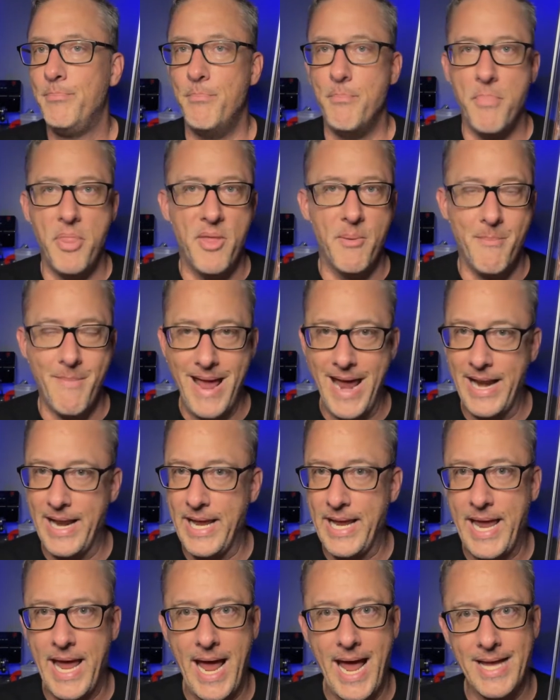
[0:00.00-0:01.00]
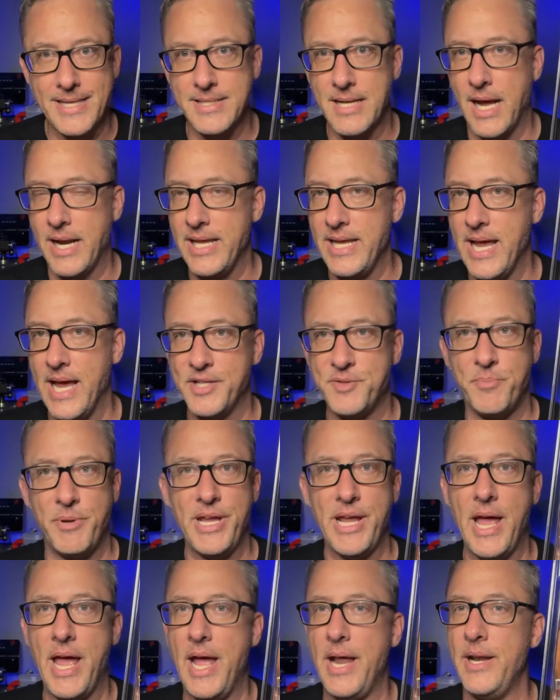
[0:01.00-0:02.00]
The Manning cast on
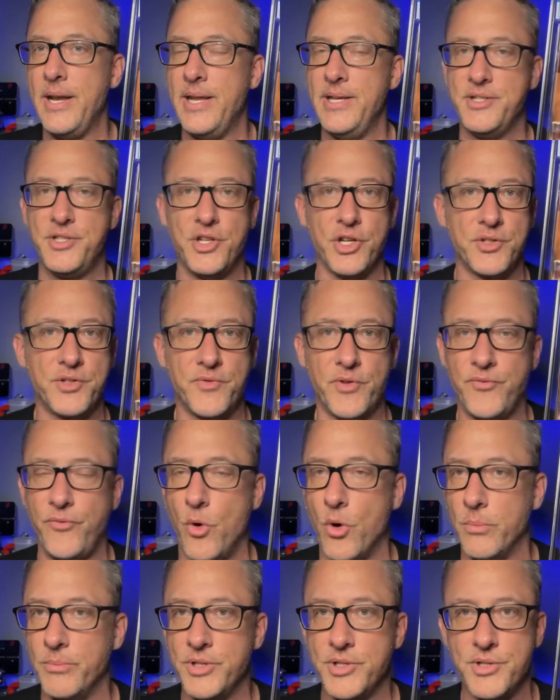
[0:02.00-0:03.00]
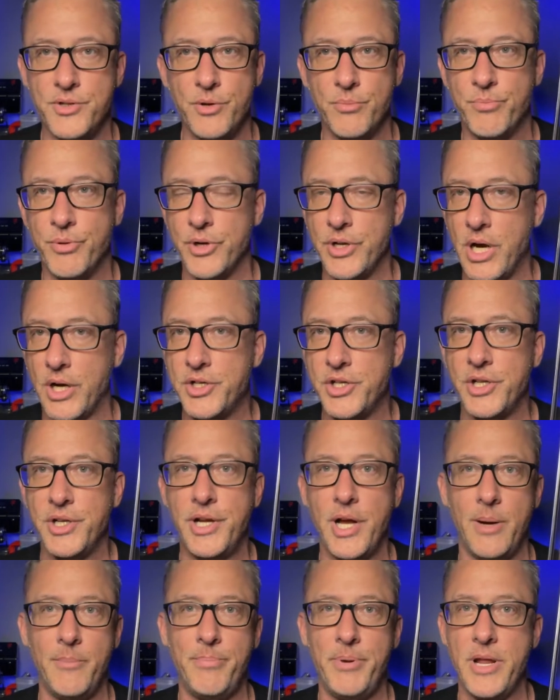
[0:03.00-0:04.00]
ESPN. He's just formed his new production
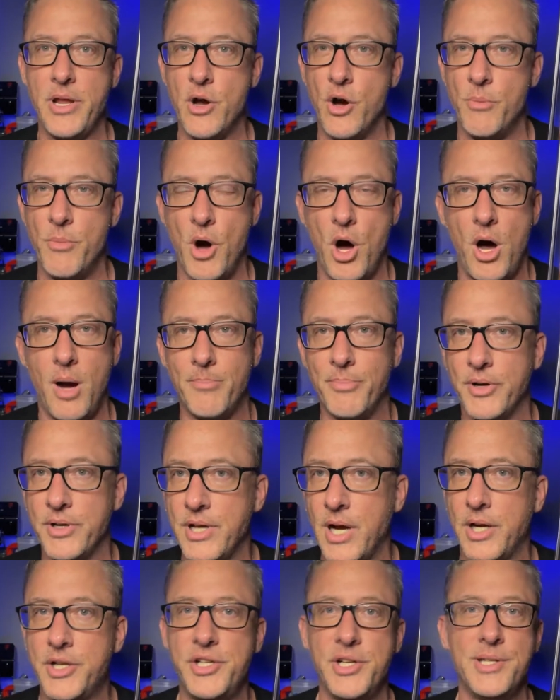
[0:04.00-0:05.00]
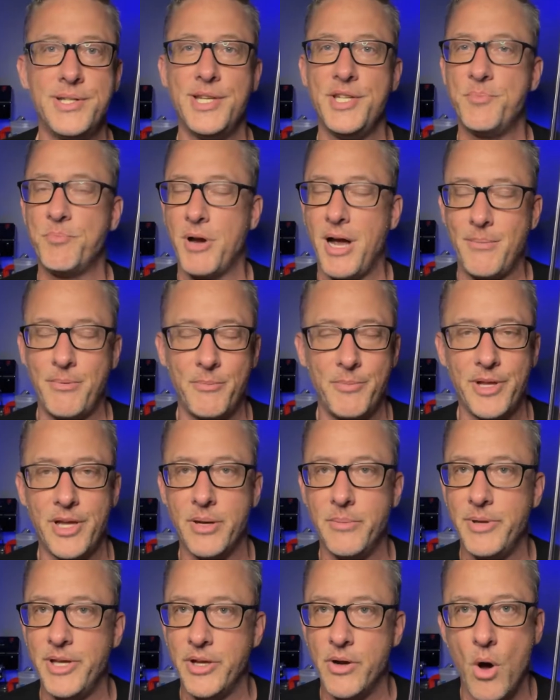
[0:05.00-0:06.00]
company, Omaha Productions. He's probably
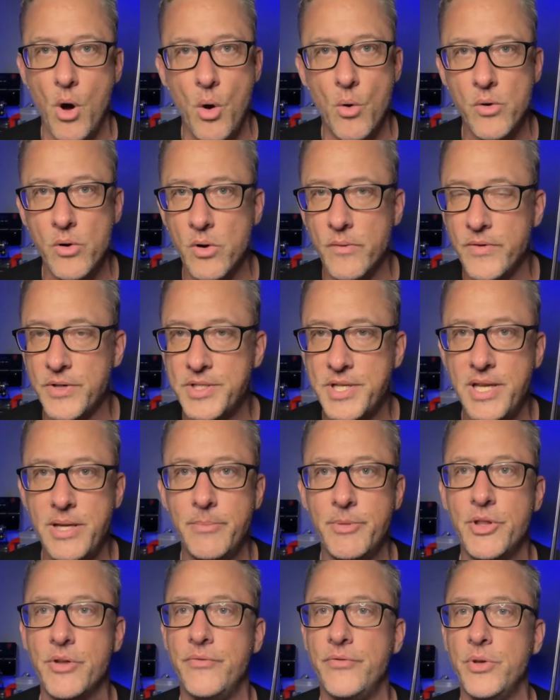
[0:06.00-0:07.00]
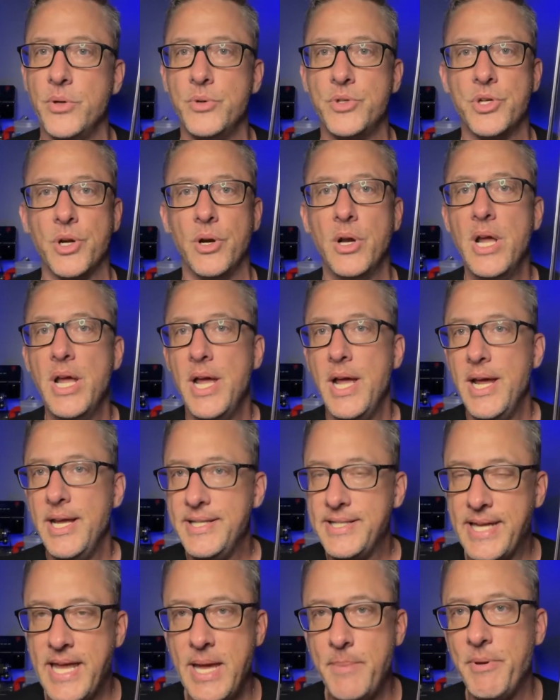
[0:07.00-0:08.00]
going to be an owner of a team in the future.
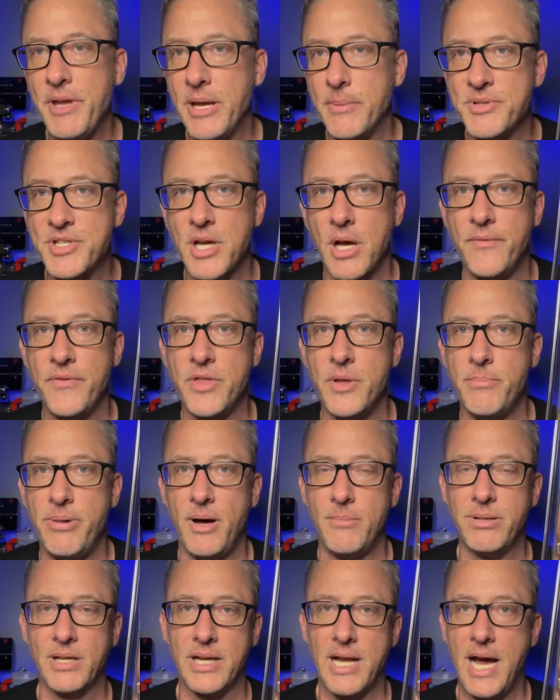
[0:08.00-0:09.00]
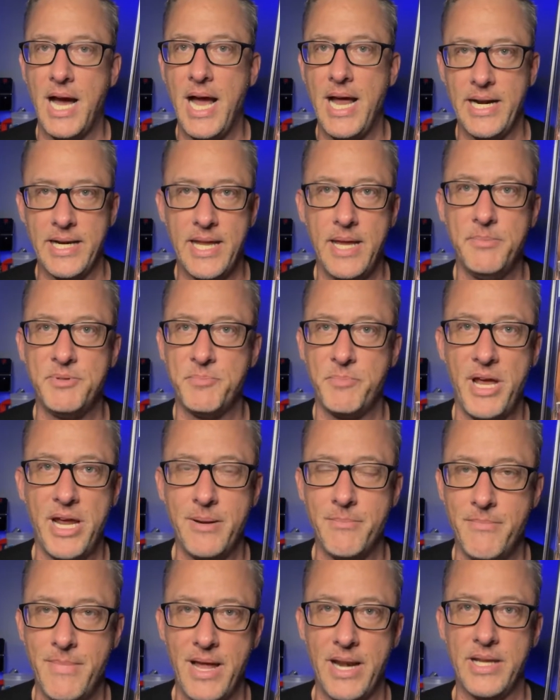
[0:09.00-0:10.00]
He's keeping himself in the public eye. It keeps
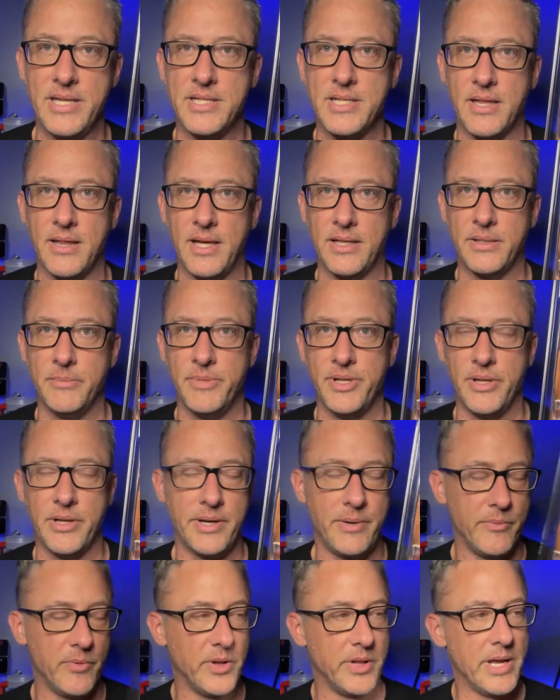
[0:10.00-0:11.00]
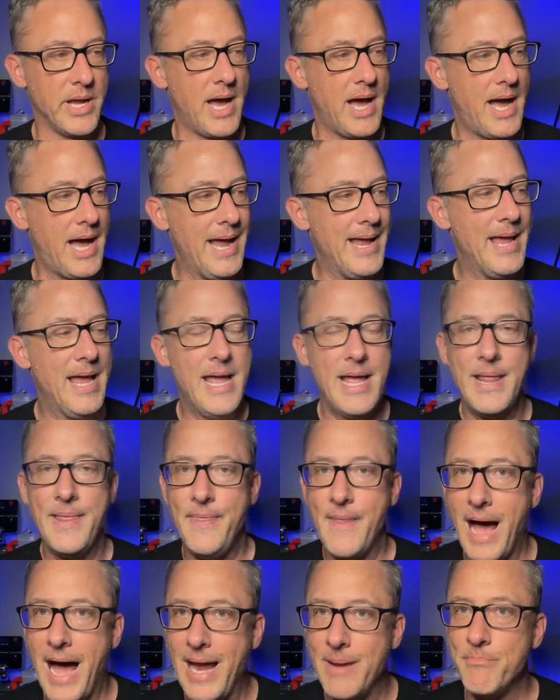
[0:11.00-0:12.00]
Peyton Manning's collectability really high.
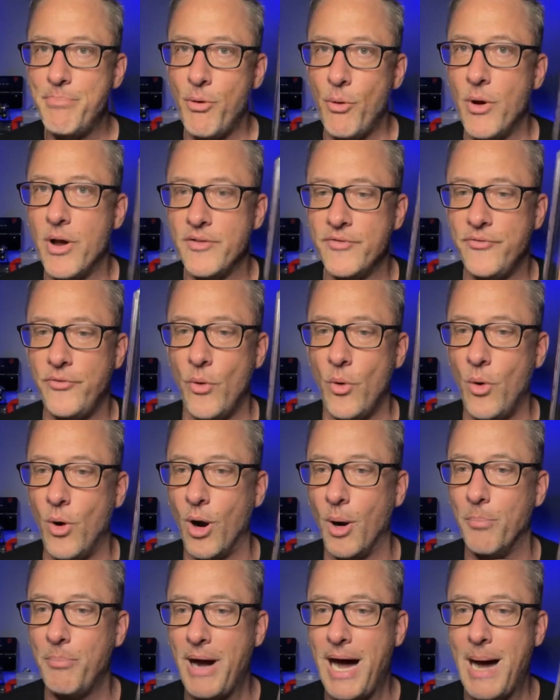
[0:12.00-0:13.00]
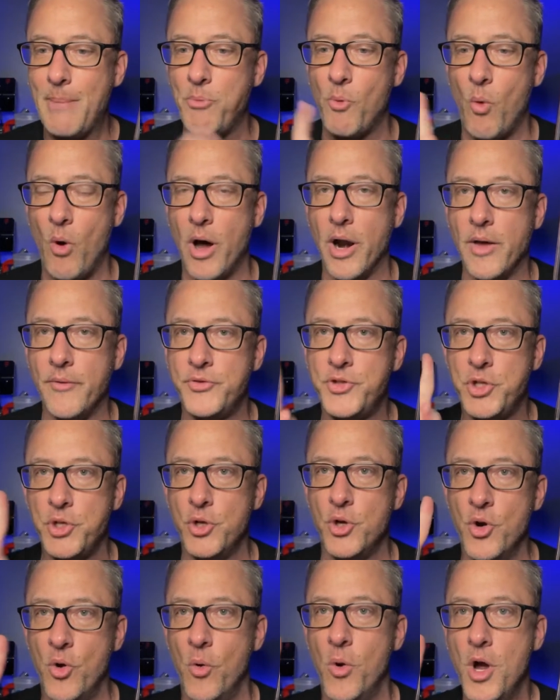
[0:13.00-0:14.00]
9.4, pop one of
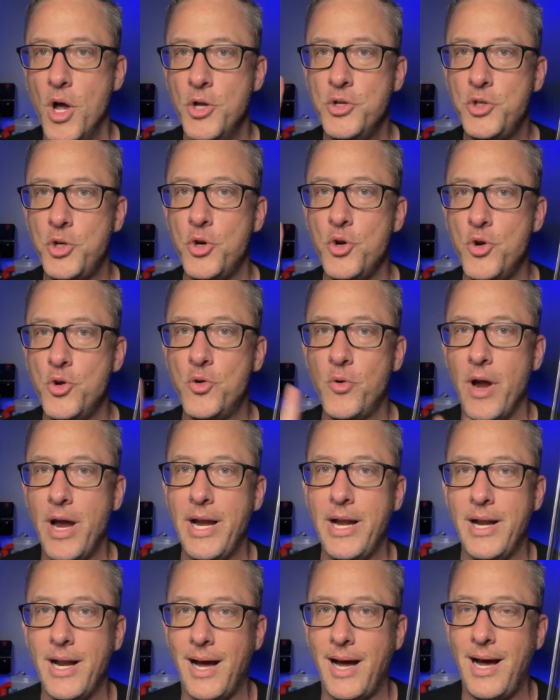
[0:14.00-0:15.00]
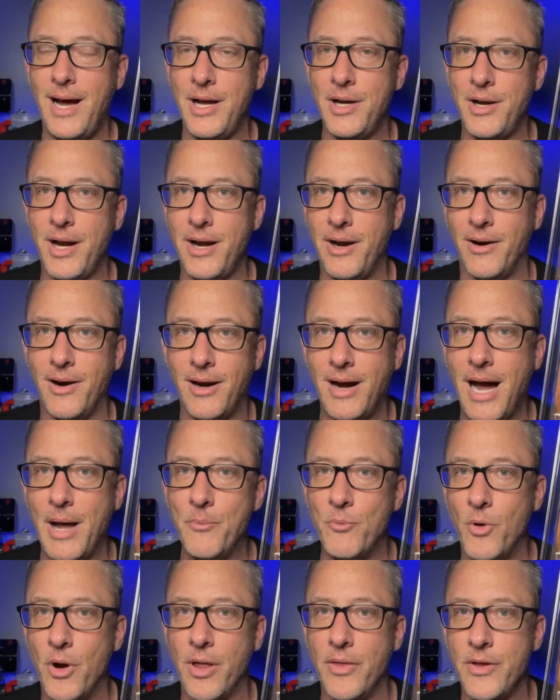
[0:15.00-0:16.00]
two graded higher
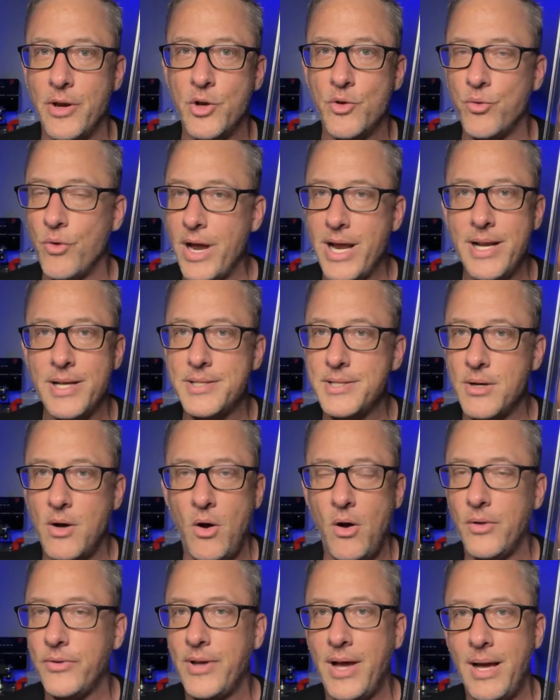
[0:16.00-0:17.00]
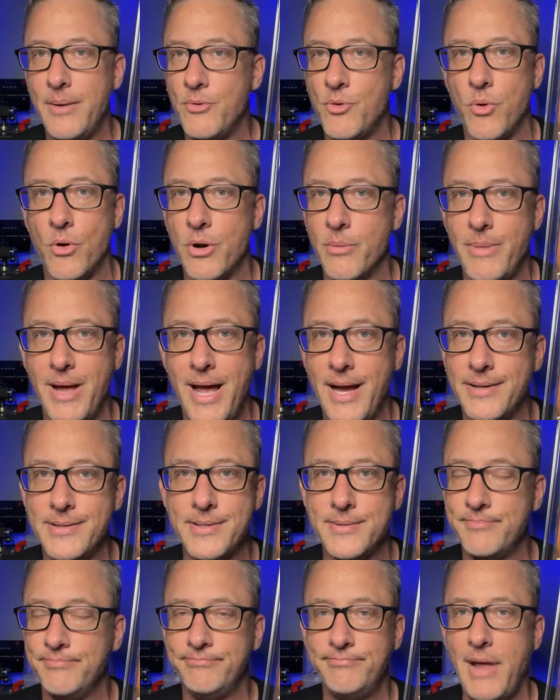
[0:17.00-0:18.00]
on one of the greatest all-time
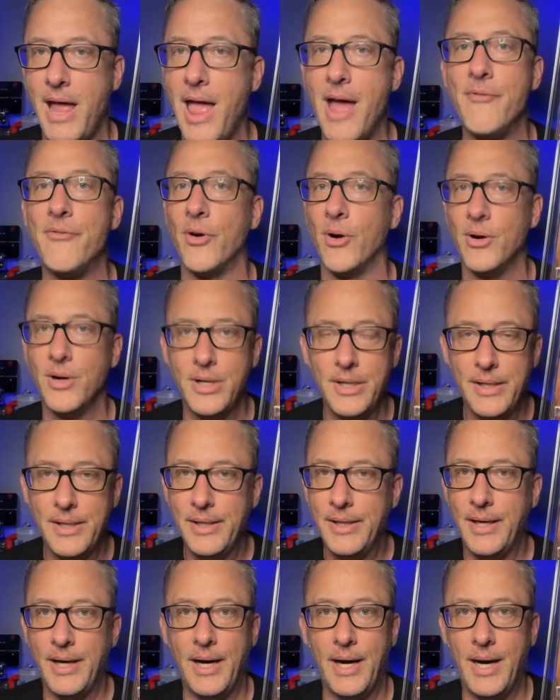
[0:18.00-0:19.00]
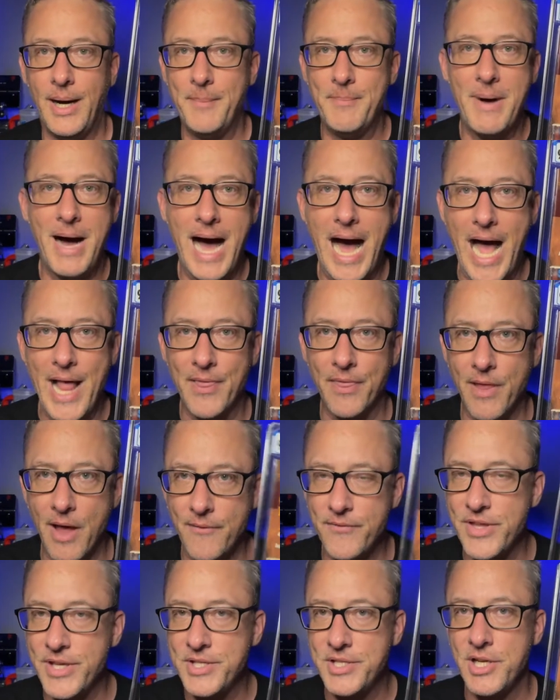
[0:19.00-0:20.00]
quarterbacks ever. I
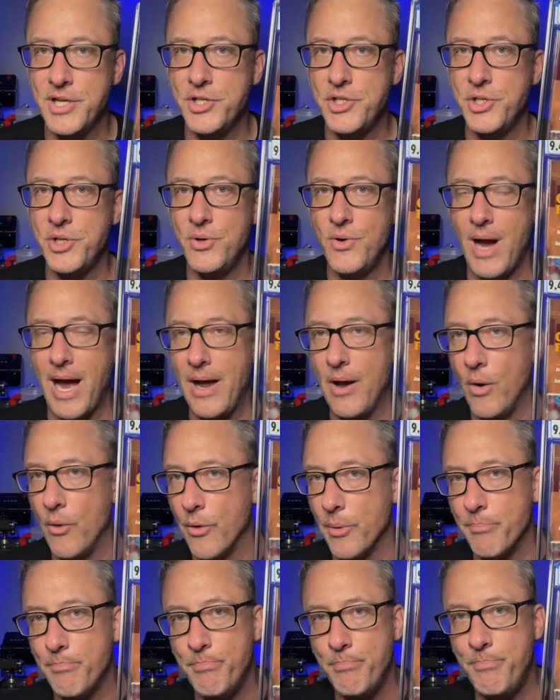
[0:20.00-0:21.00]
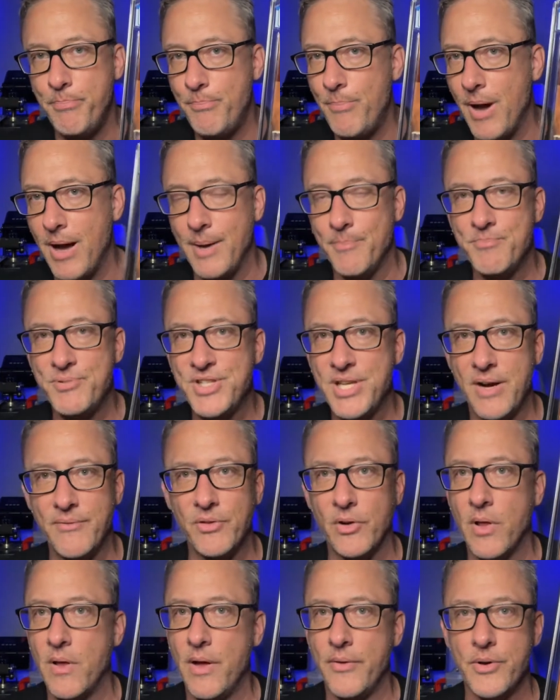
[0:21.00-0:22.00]
love this issue. I own
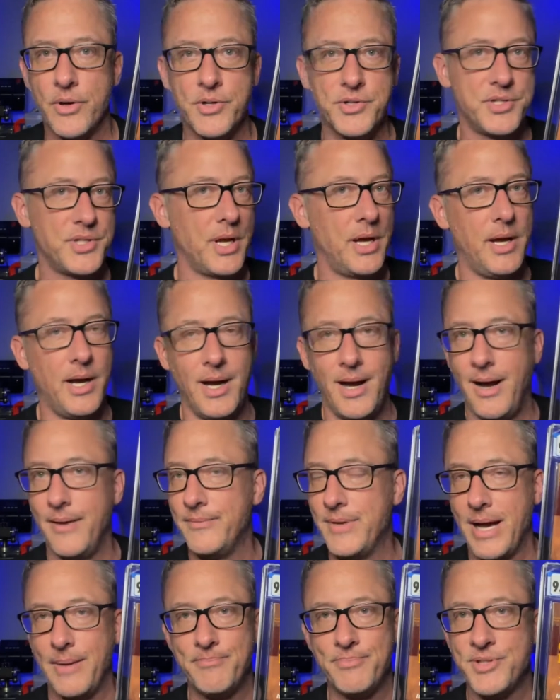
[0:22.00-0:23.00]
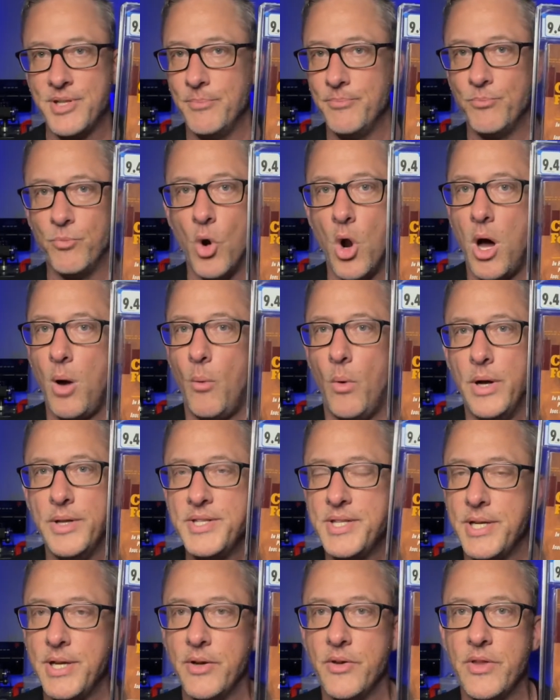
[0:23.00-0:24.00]
several others. I've got some raw
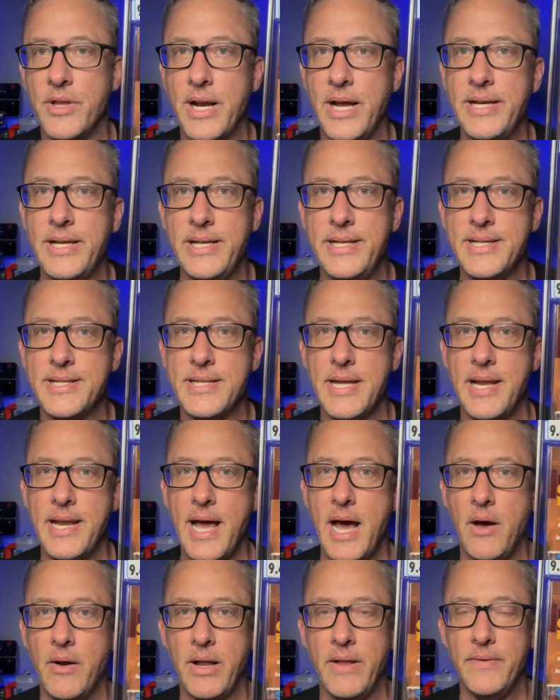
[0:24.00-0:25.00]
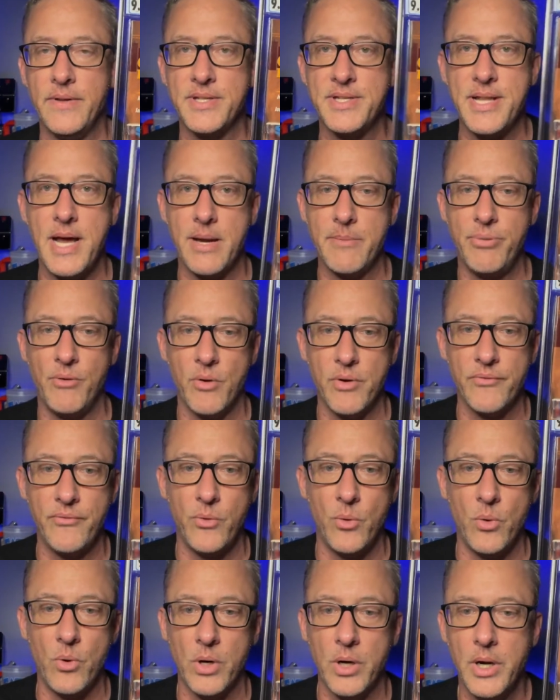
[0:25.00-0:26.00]
ones here that I need to send out, and this
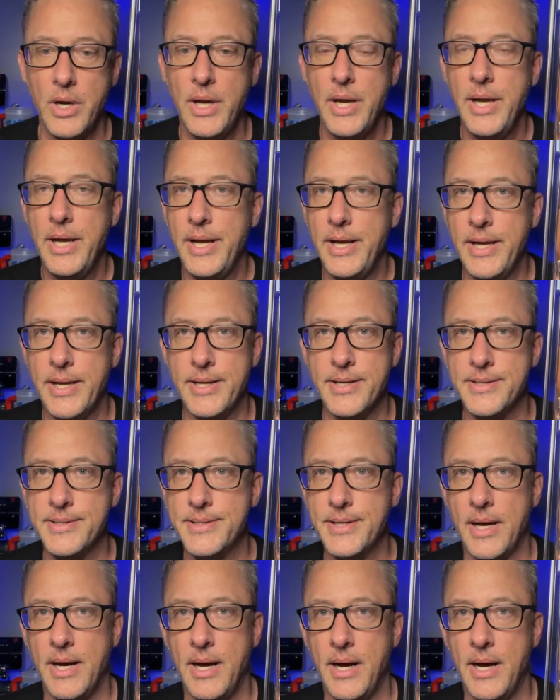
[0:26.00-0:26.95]
9.4 is